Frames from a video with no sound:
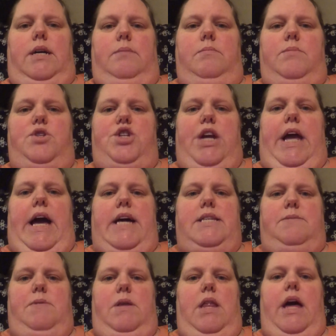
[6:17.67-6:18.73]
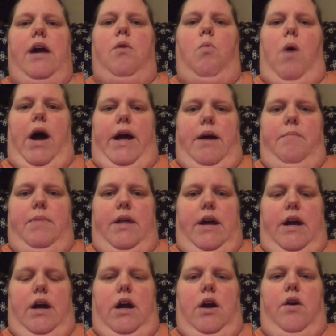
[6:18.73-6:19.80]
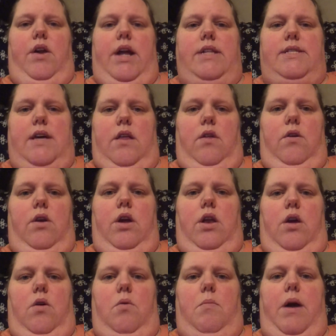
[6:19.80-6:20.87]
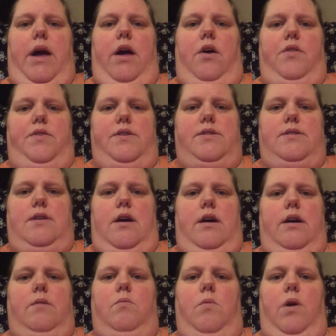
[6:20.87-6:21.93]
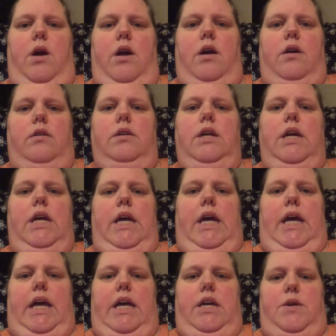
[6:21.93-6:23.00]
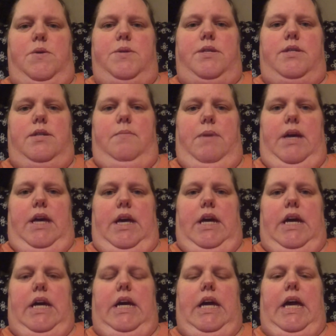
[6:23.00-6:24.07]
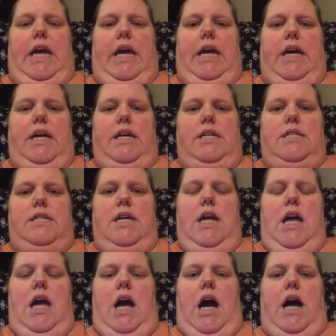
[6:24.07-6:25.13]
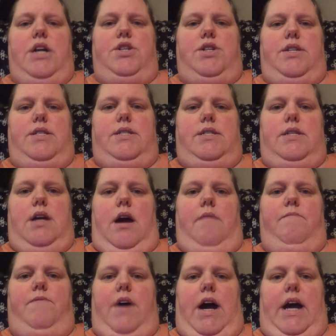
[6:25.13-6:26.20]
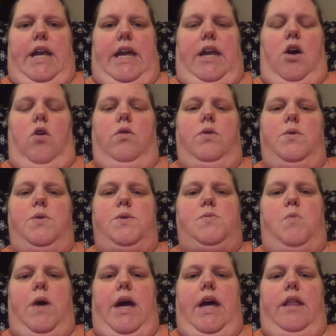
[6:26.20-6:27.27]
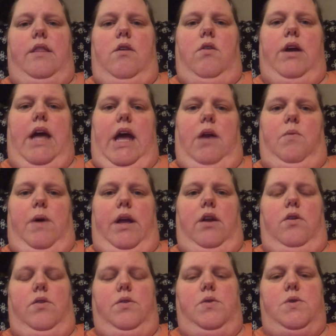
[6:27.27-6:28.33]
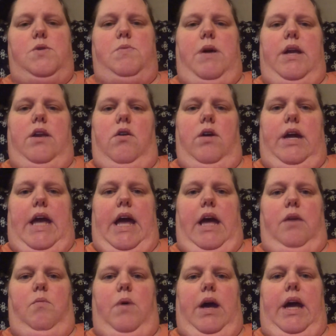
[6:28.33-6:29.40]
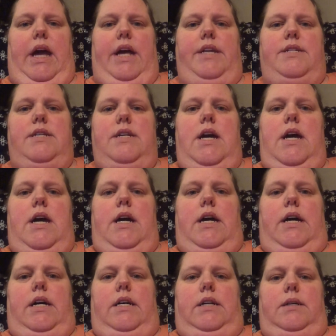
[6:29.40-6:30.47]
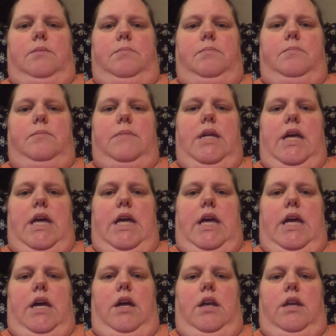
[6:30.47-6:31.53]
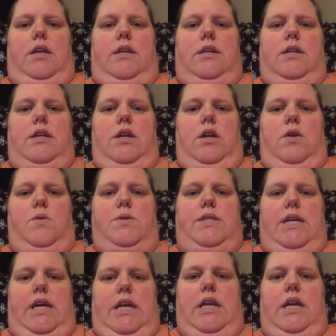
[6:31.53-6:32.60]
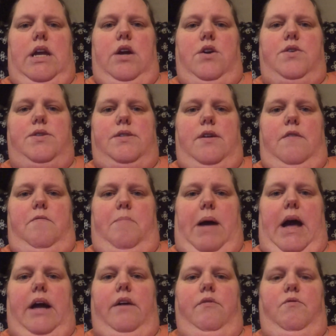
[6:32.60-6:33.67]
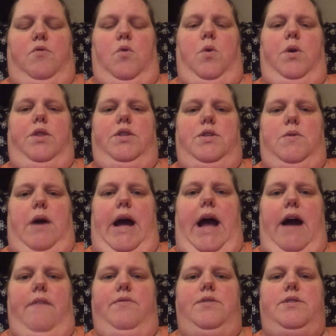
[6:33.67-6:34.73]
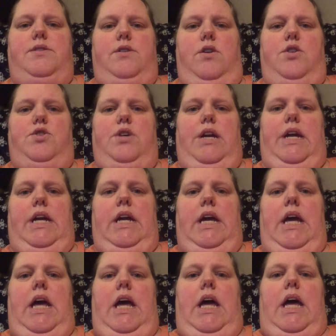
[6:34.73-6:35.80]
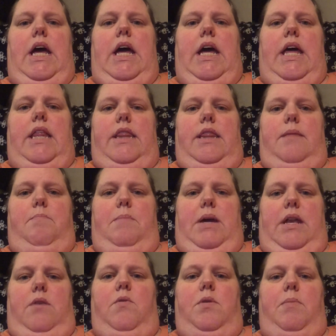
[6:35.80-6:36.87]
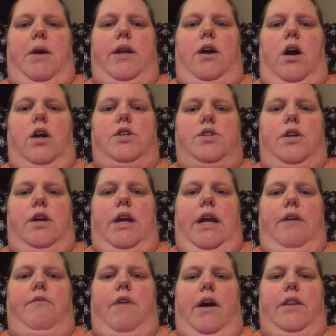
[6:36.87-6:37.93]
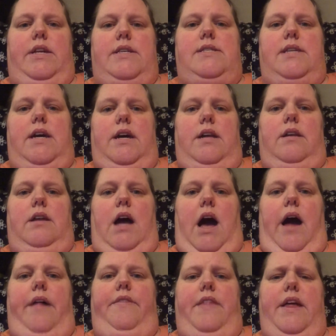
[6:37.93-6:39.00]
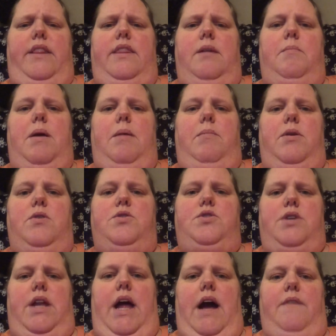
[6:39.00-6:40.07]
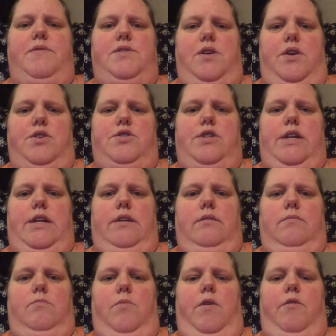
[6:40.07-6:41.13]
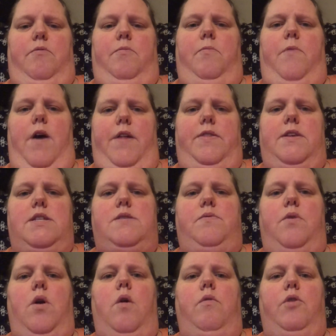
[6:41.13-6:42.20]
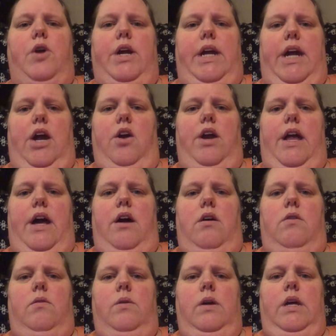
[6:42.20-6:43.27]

she asks me like why I'm there, and I tell her, my health is not where it used to be, and I'm fighting. I'll lose weight and I'll gain weight, and I'll lose weight and I'll gain weight. And 10 years of back and forth, do I have this surgery? And meeting with my doctor, he finally said, I think that maybe you should have surgery. We've fought this for over a year now,